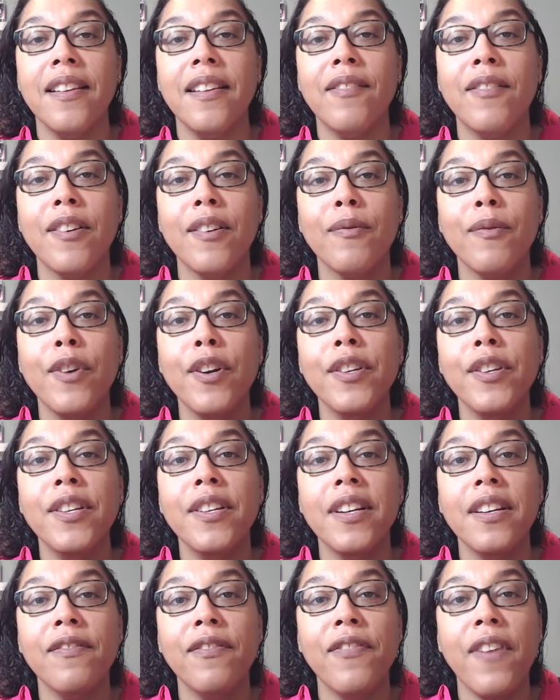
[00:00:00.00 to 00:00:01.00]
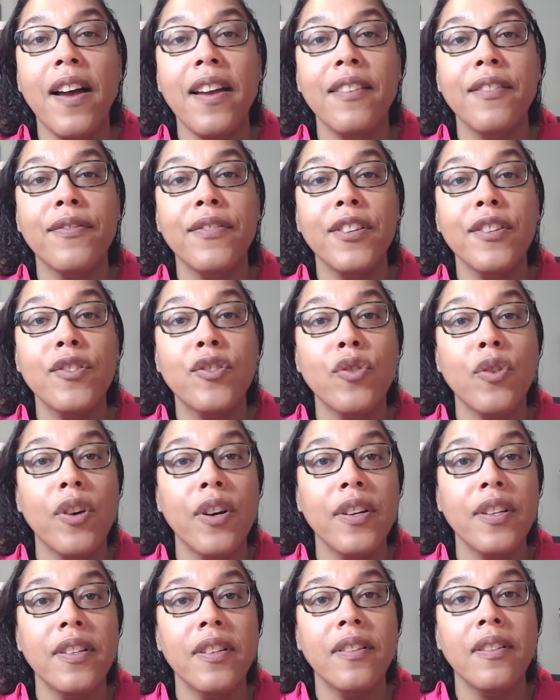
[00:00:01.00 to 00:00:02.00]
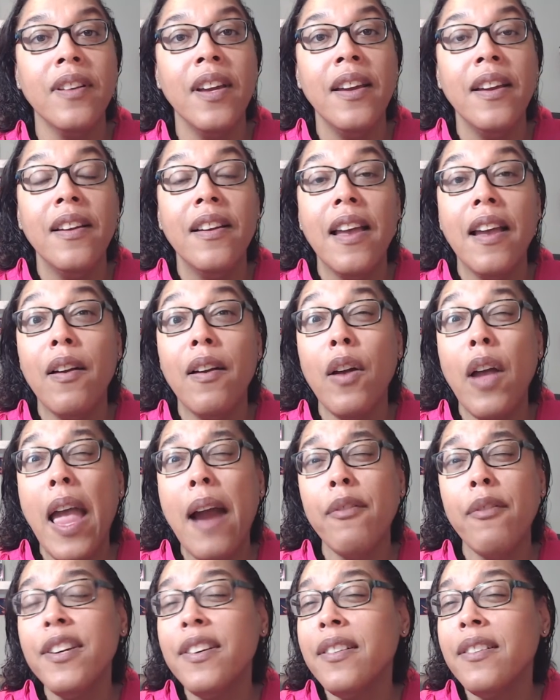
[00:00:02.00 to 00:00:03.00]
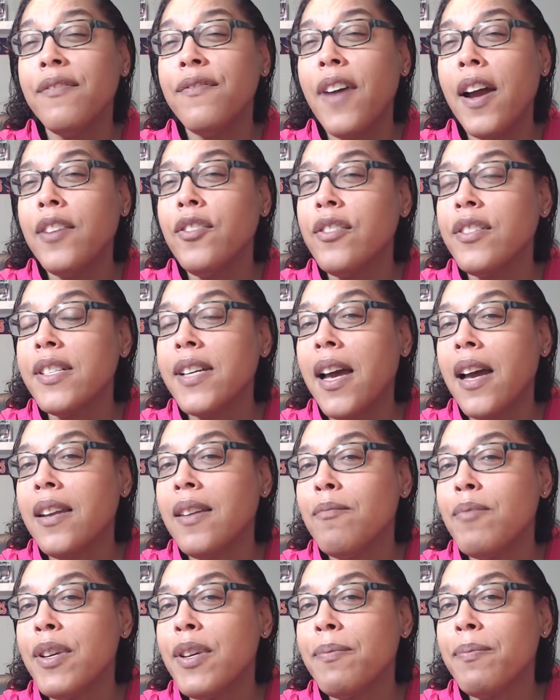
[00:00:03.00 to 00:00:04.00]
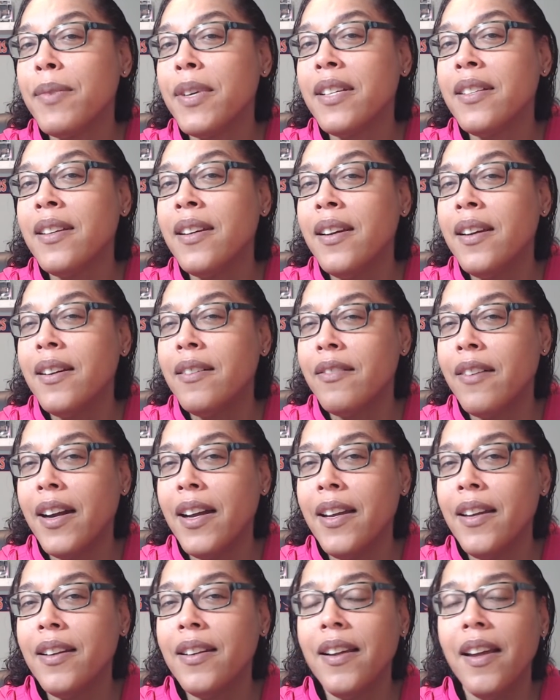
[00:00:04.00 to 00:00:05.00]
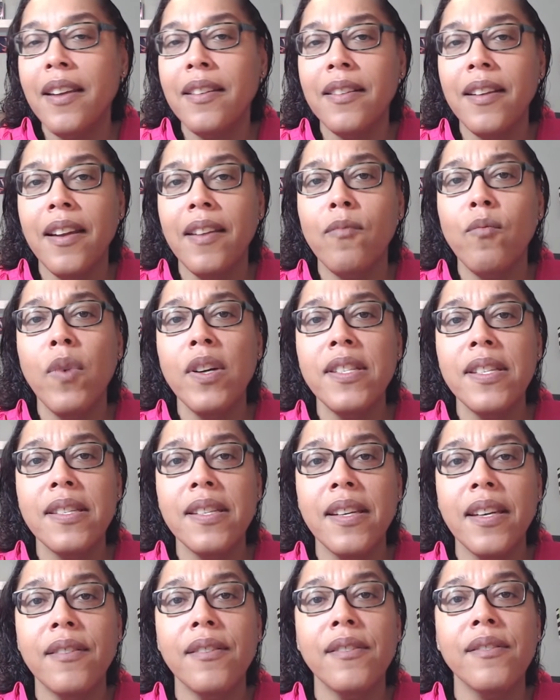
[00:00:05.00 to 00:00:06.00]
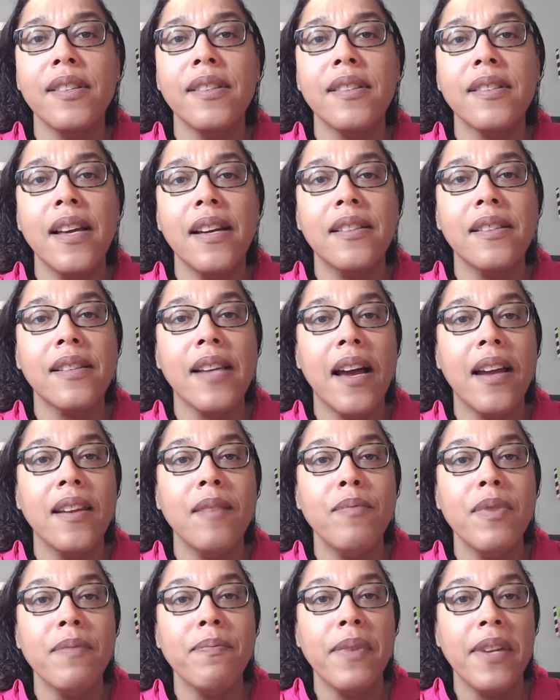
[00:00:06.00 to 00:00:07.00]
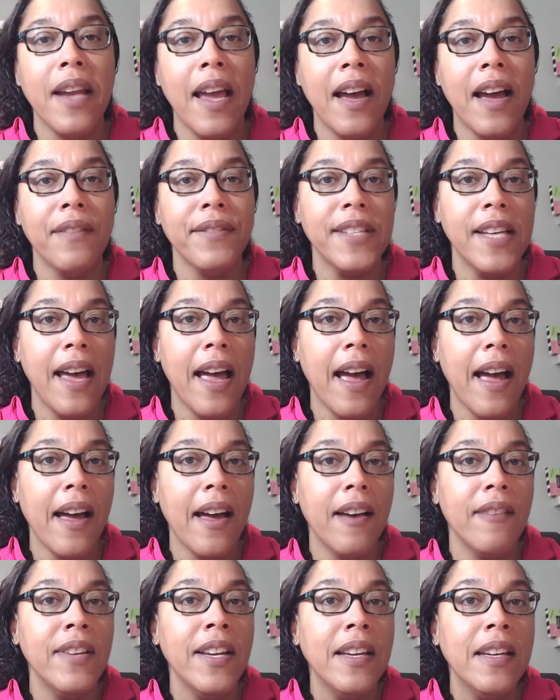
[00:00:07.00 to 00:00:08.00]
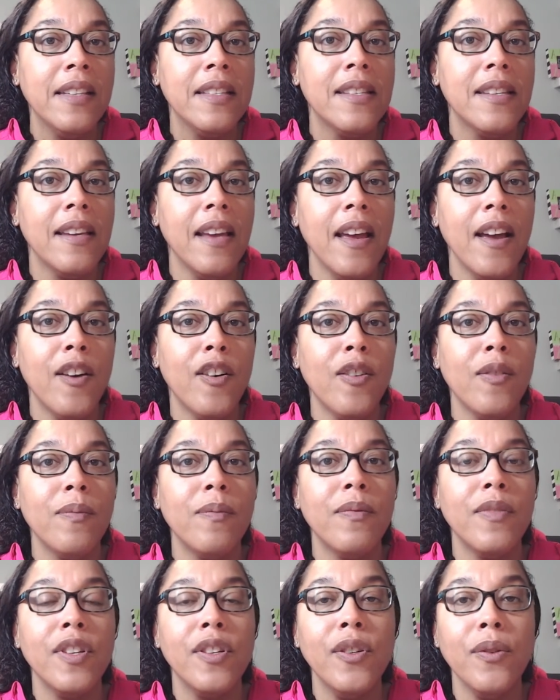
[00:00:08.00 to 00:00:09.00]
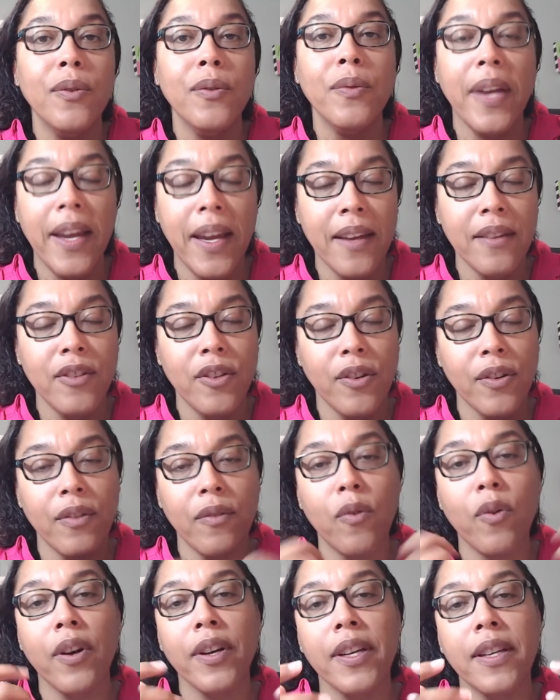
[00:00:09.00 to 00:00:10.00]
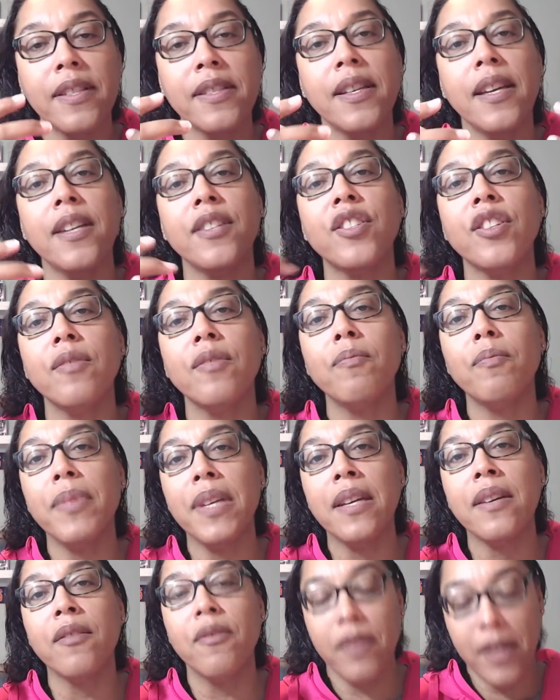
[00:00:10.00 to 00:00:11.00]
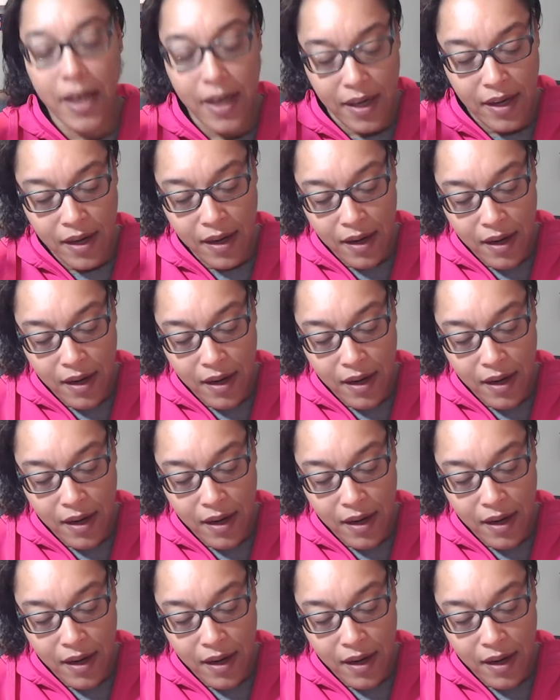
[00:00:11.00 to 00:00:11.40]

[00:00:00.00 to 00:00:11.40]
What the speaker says: or where are you going to find, if you're Jordan, how are you going to find your Scottie Pippen, right? And what skills does that Scottie Pippen have to help you and your organization be great?